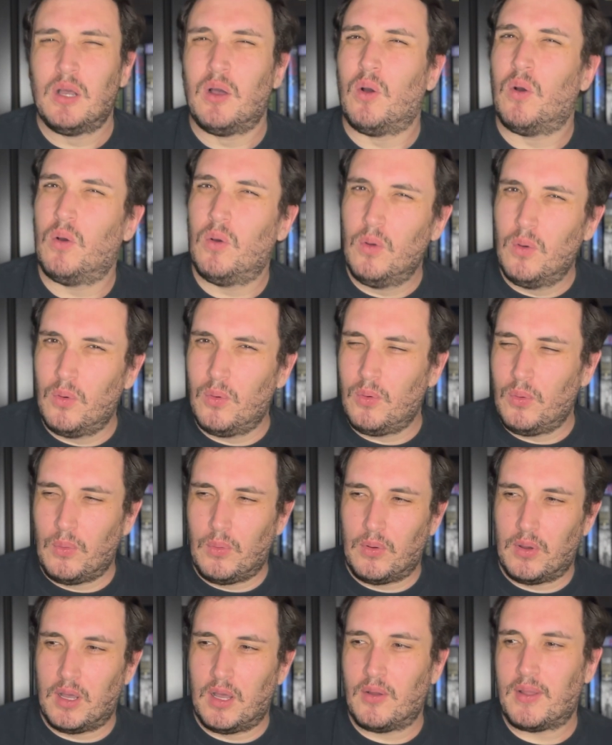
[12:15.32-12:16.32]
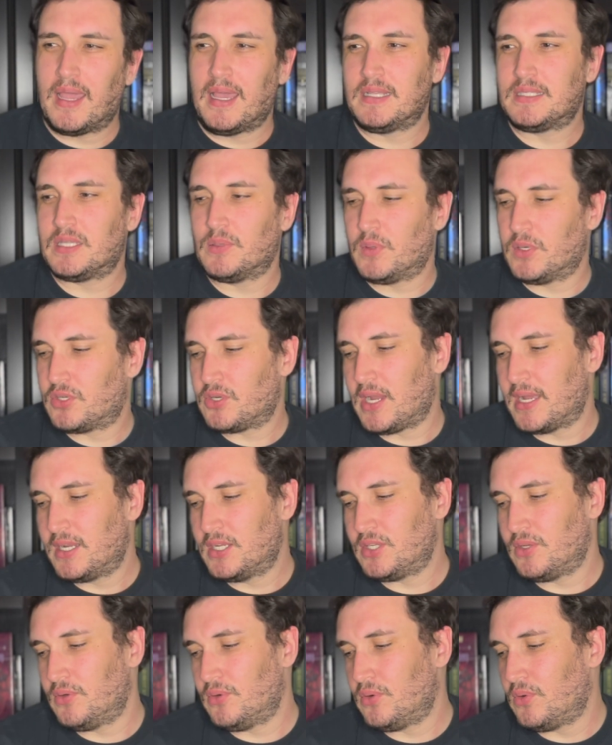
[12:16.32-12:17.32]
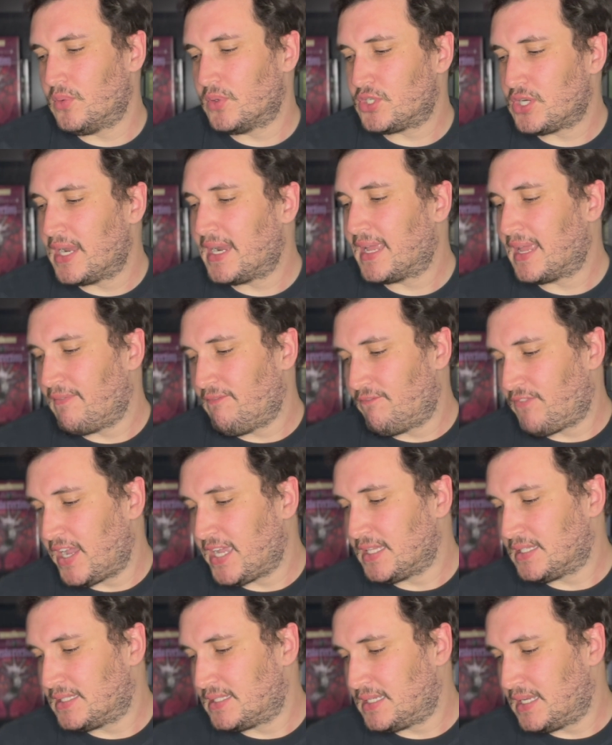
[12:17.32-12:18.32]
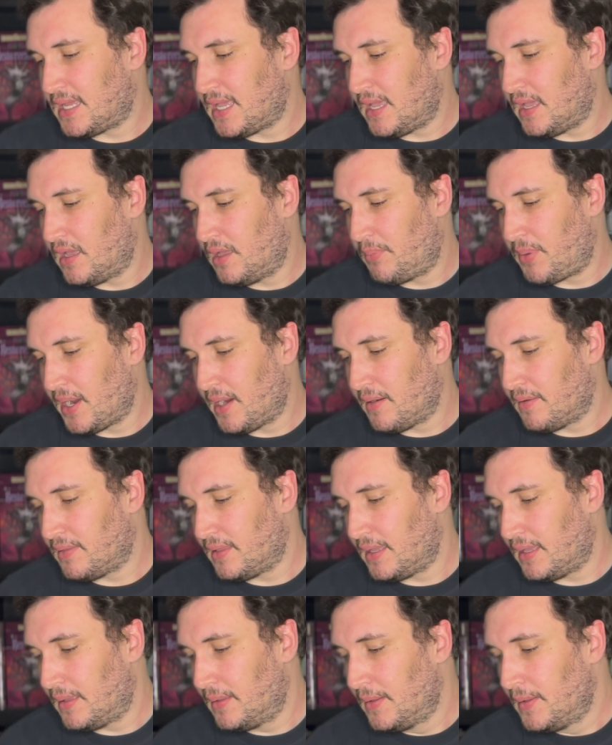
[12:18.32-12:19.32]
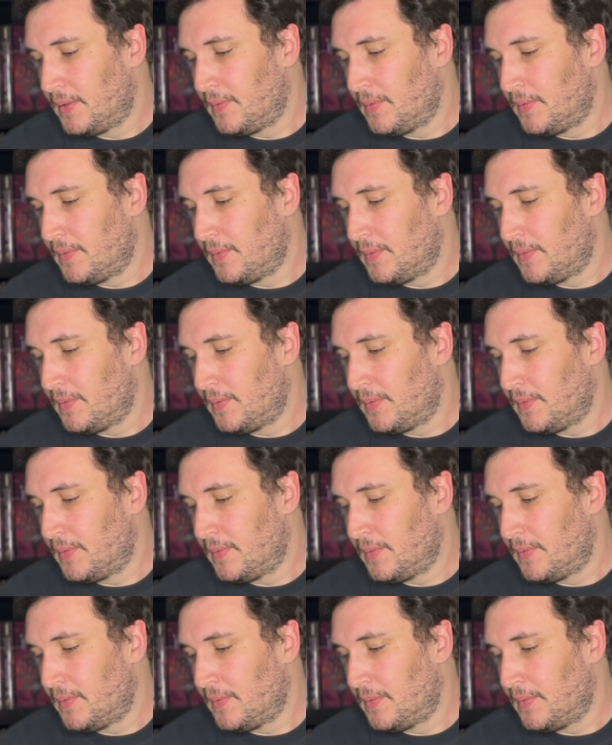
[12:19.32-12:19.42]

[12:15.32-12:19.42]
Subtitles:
Okay, so we're trying to get in fights today, apparently.